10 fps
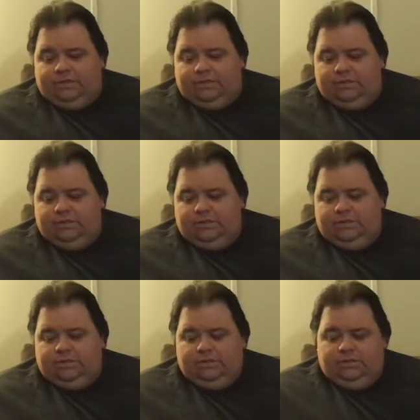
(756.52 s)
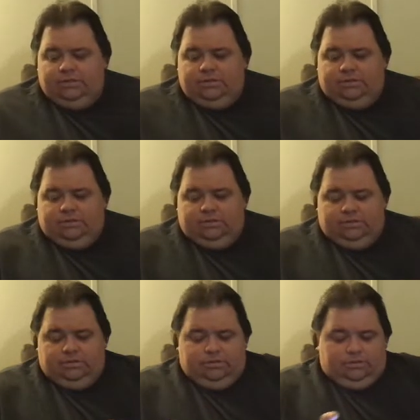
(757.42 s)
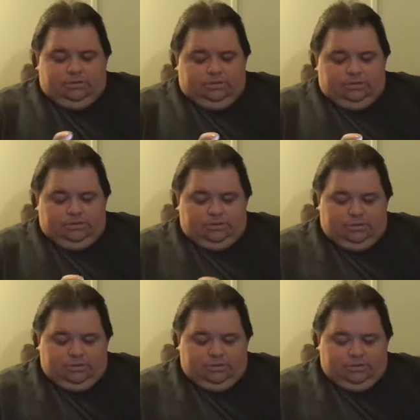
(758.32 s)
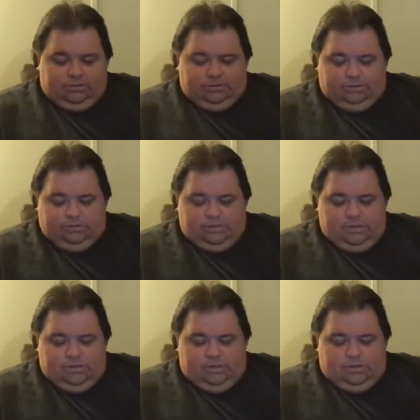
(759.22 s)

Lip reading: Nothing is said.